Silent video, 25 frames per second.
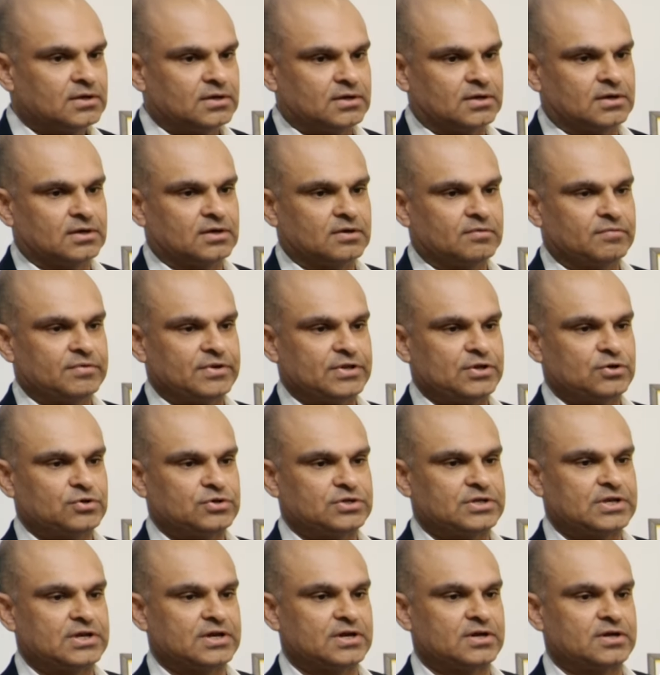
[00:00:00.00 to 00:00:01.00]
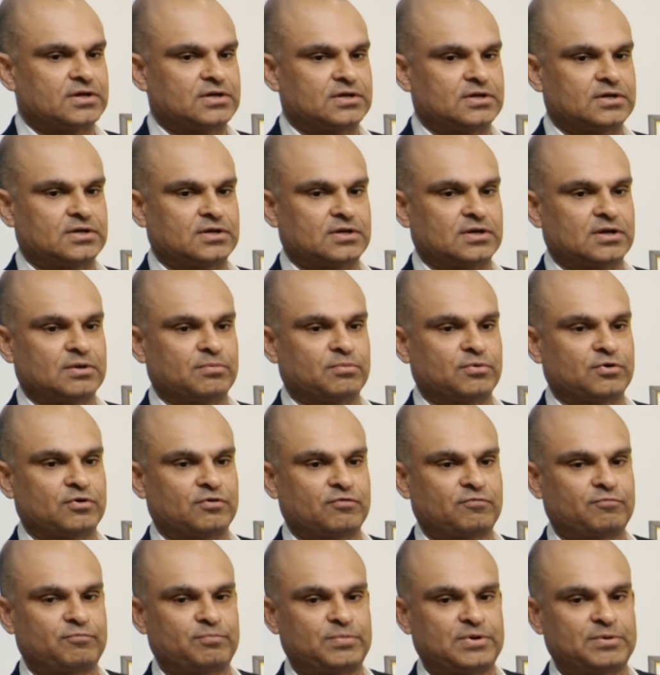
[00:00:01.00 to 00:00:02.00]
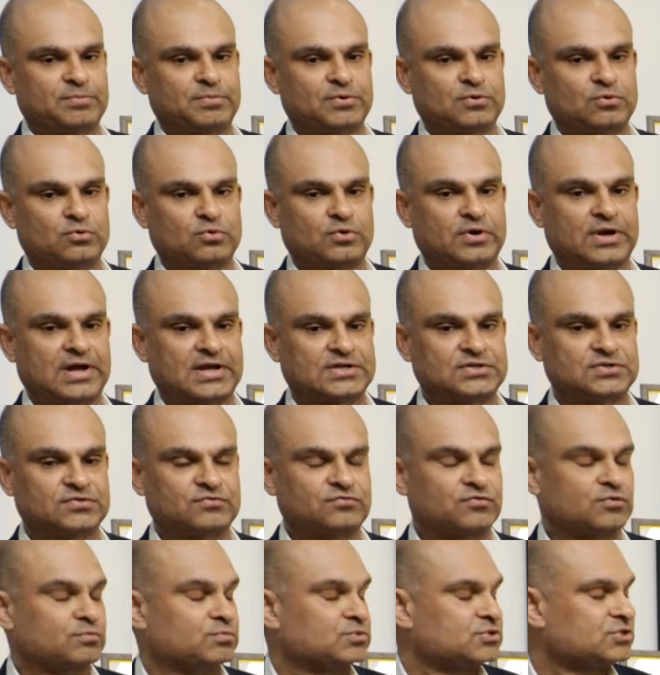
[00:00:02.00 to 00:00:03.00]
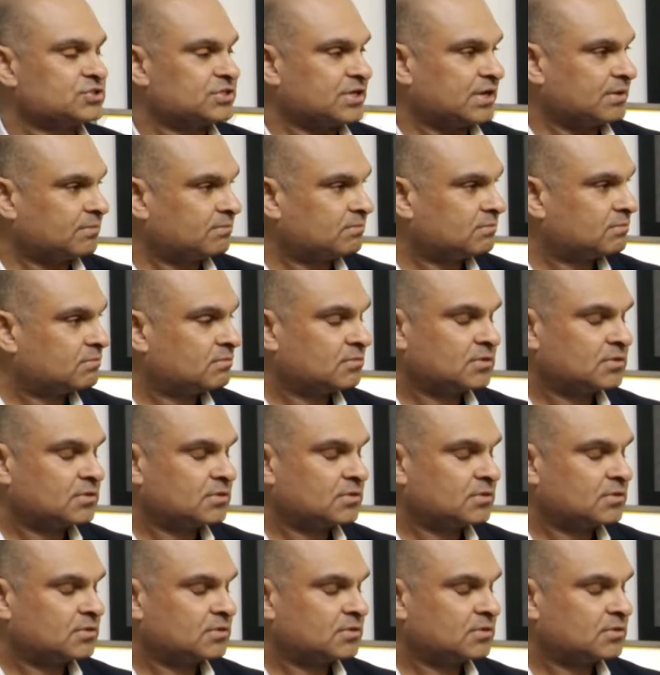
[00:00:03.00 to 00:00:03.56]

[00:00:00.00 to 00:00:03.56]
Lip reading: whether you take number of people who graduate from STEM,